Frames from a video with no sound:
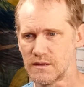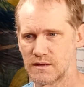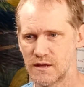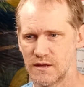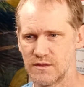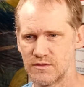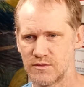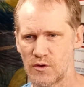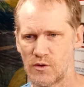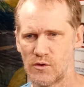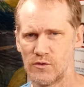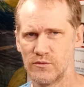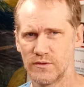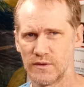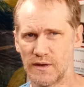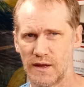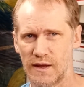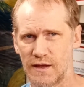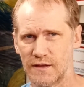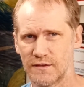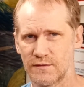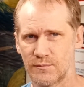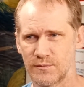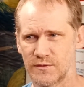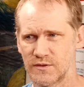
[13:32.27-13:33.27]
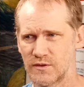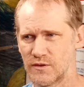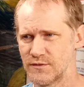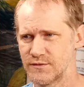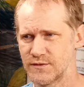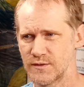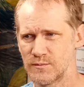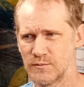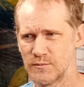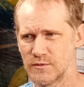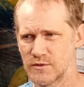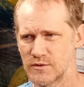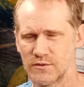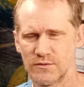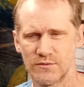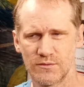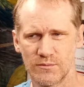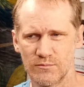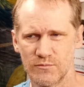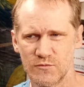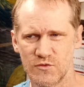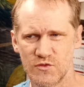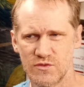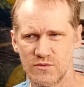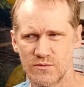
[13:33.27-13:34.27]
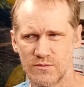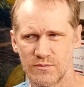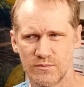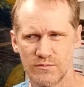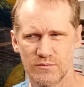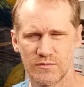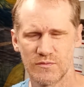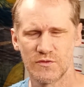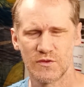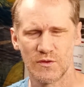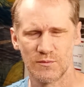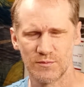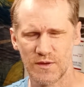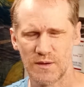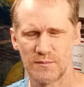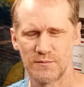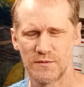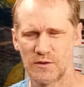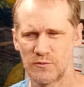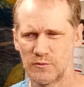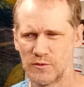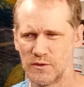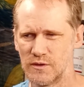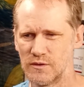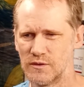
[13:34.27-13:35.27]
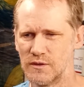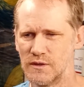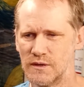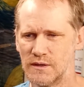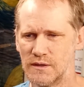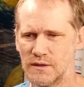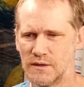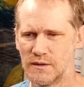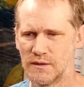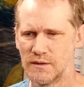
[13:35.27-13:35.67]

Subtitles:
get those and add some sell some wares. Sometimes I will.